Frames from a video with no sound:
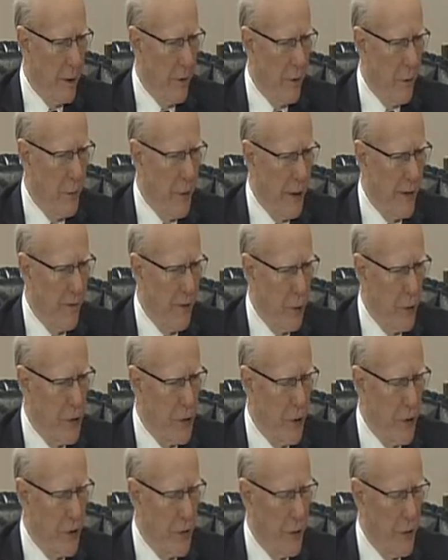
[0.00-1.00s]
the big First
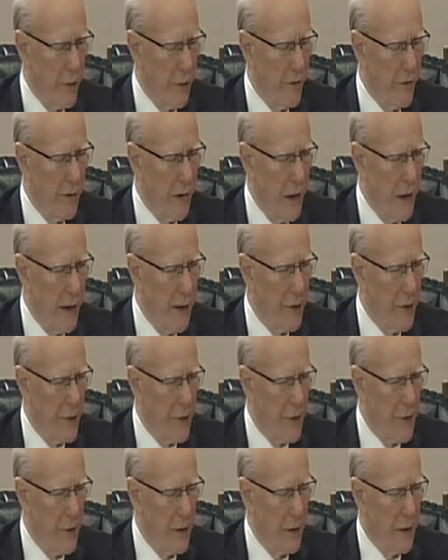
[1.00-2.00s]
District of
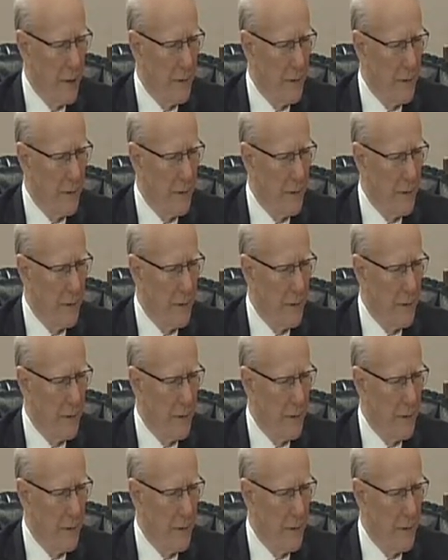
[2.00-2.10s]
Kansas,